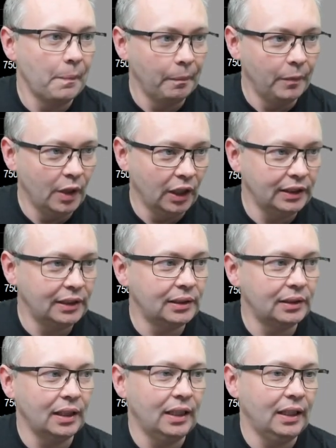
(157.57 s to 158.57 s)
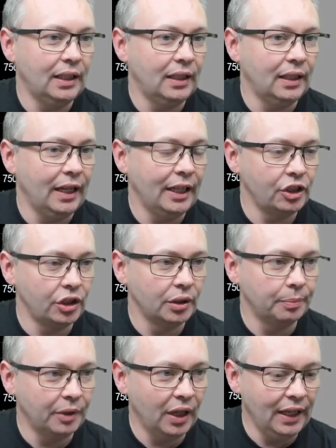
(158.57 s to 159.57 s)
nice engine
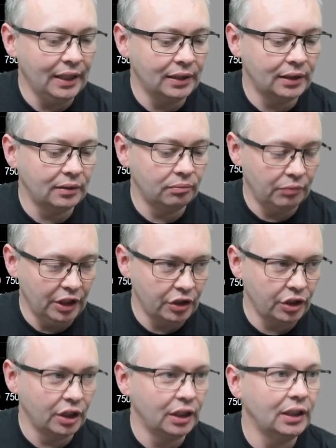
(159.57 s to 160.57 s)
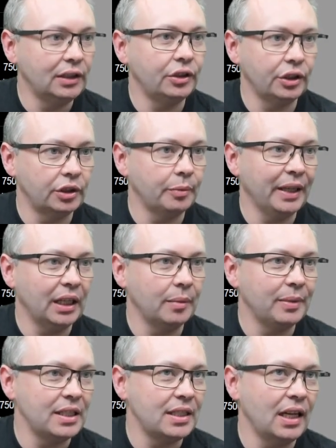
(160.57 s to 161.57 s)
upgrades internal just to make it a
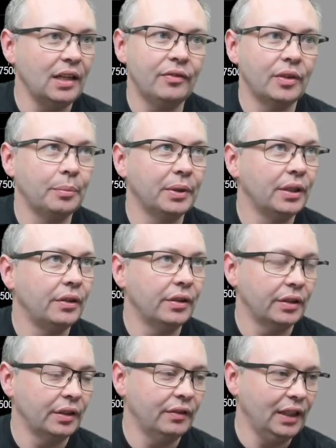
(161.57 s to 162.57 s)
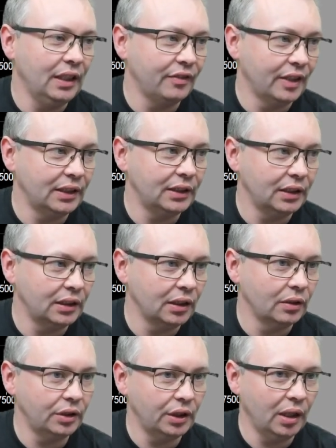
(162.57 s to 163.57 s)
bit safer, but nothing really fancy. So
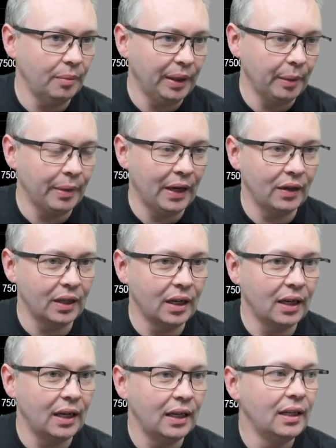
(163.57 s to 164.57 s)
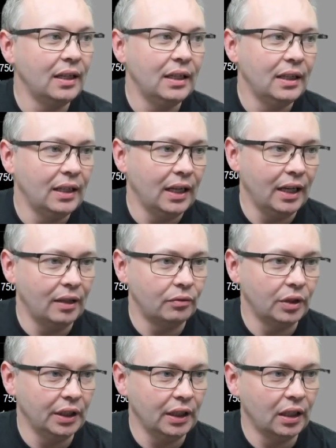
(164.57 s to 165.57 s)
it's not a big power car
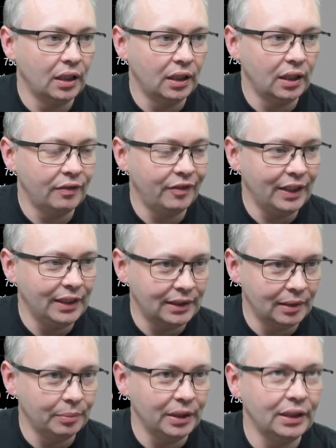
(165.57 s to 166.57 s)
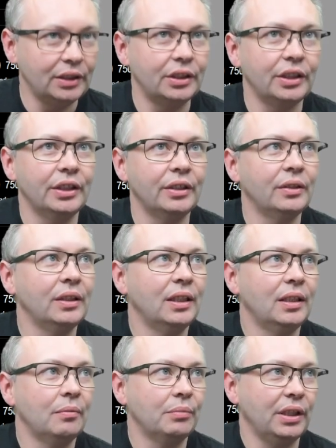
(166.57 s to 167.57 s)
running on a fairly simple ECU,
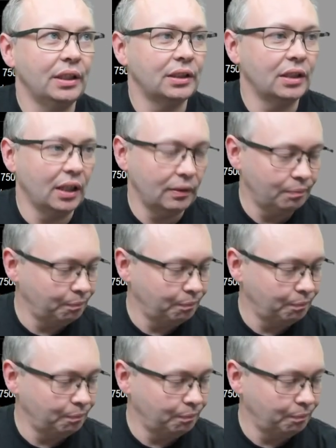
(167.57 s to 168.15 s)
but it's got